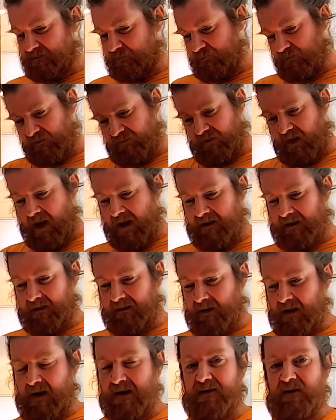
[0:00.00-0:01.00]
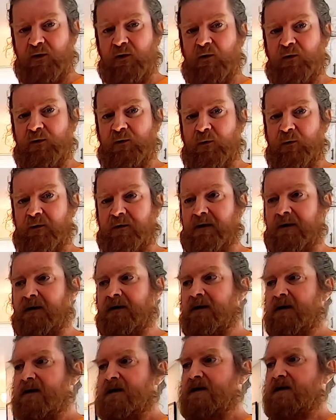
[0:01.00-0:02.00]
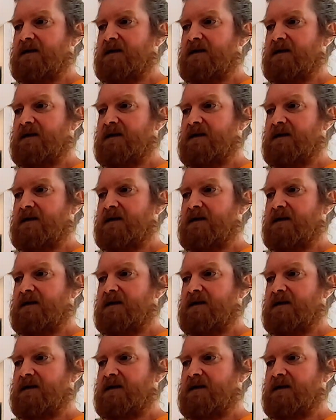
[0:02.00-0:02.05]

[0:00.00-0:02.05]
through Nevada and Idaho and Oregon,